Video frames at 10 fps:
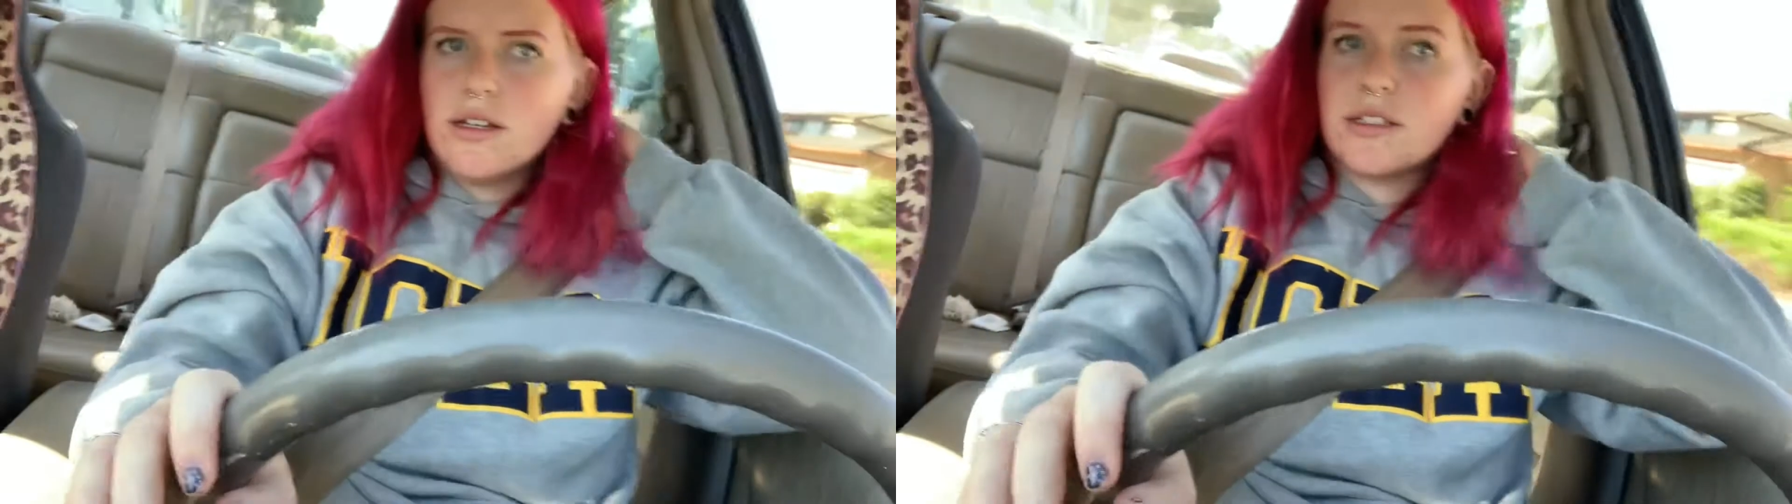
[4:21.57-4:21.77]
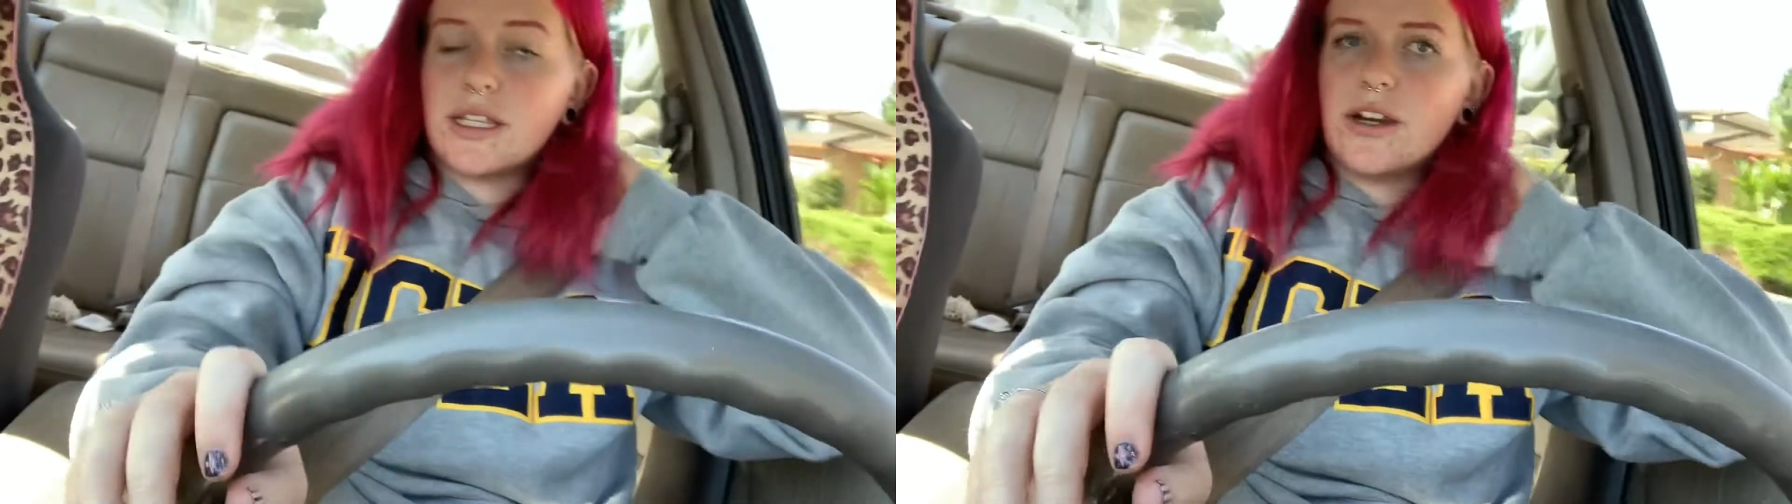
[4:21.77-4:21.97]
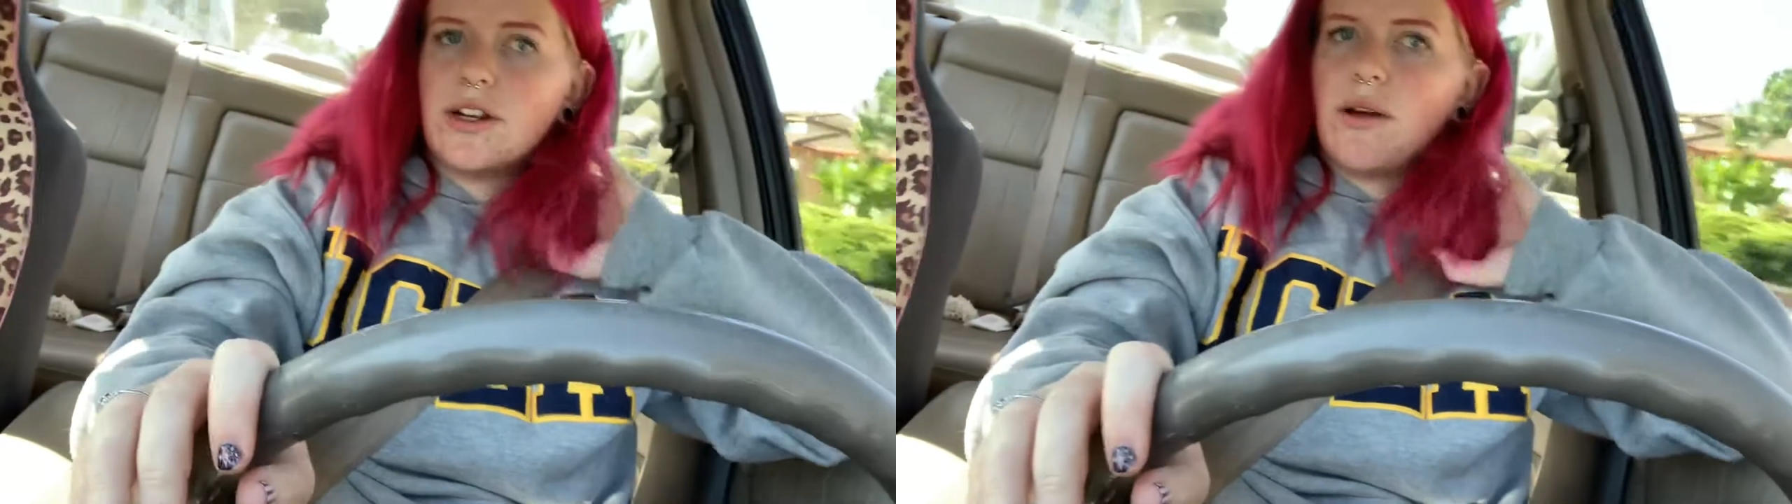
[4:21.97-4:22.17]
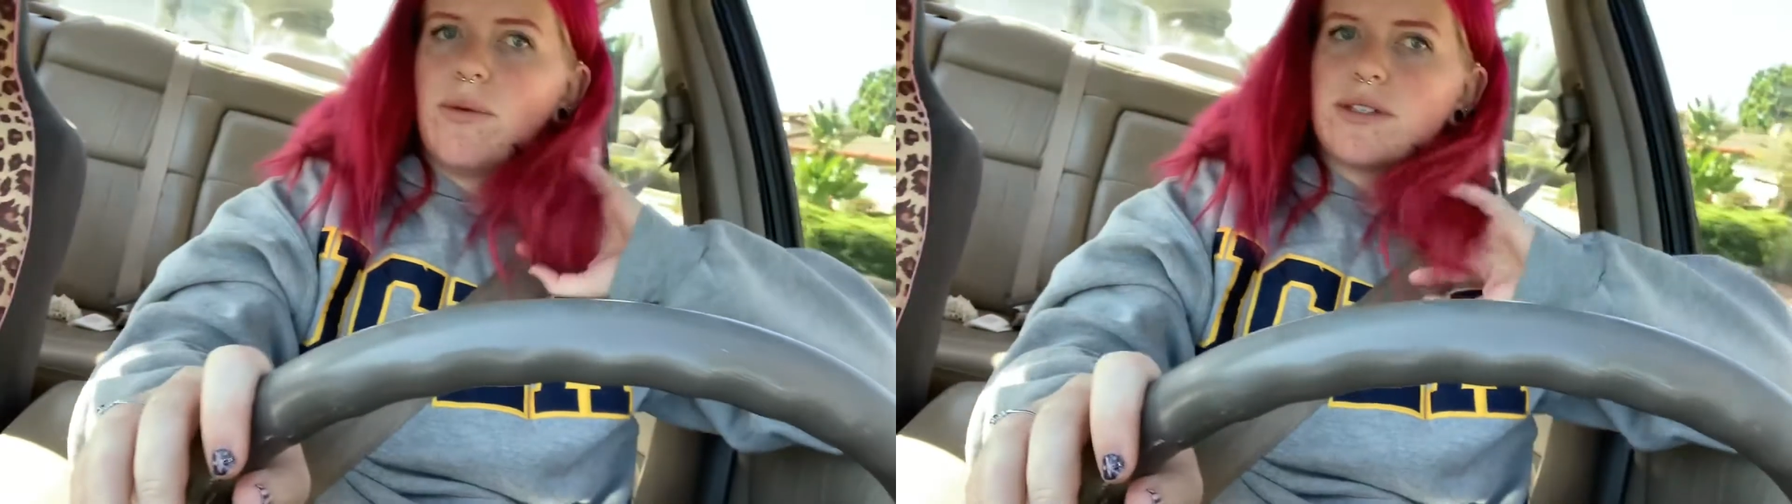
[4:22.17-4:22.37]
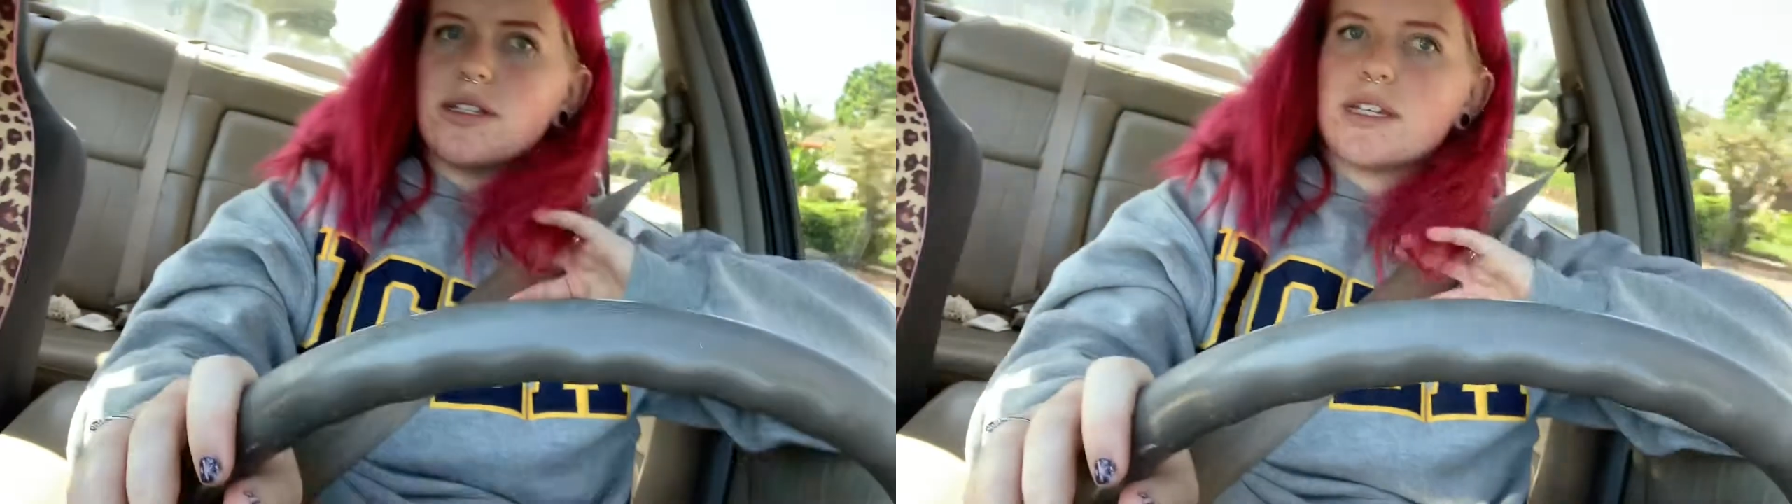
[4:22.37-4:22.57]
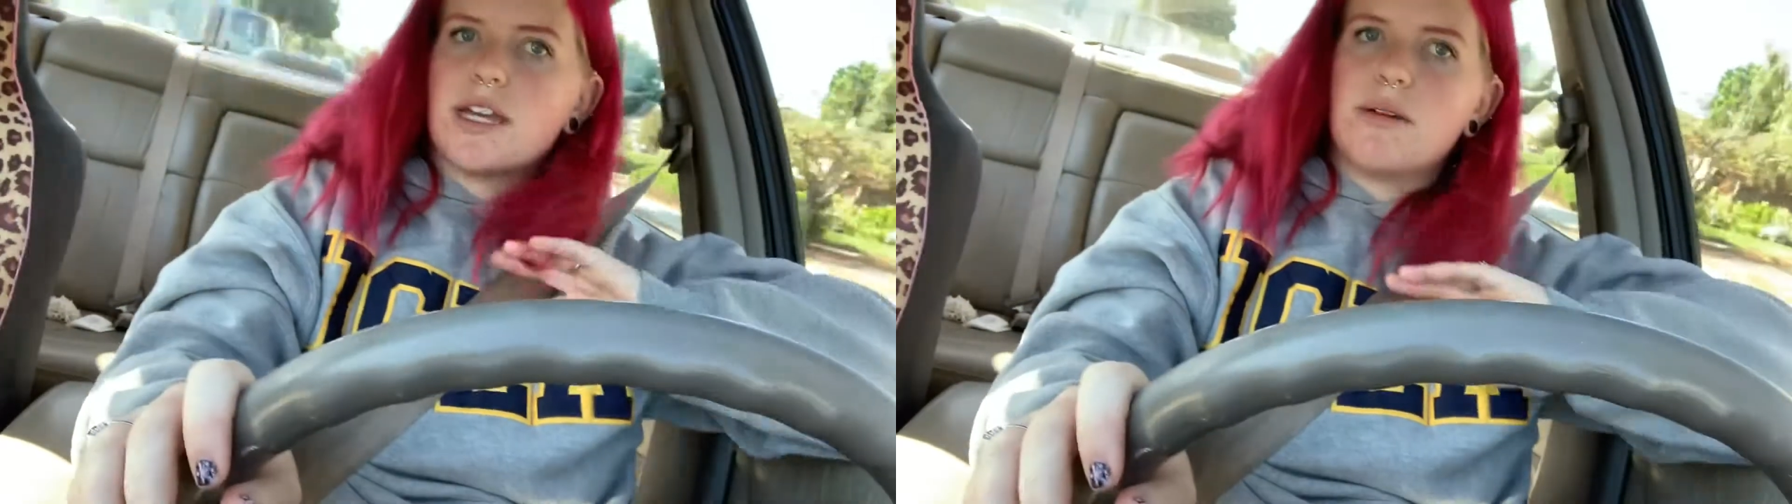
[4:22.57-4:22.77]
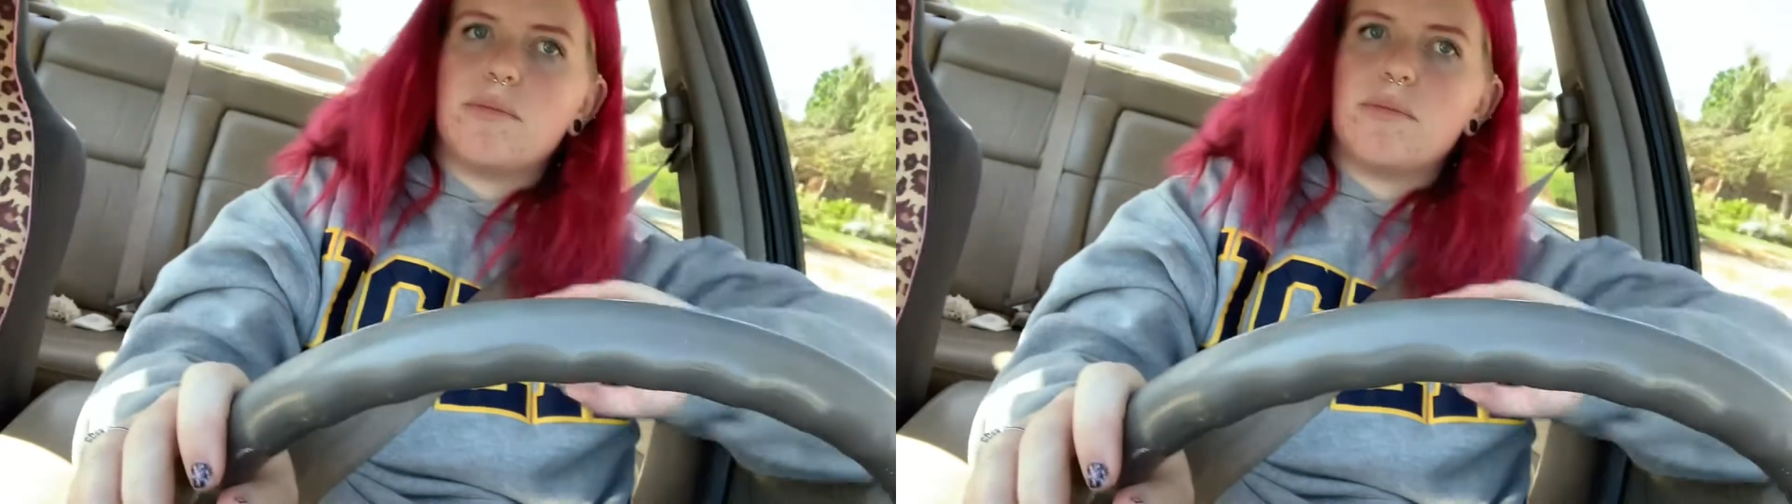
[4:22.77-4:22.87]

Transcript: scared I wasn't gonna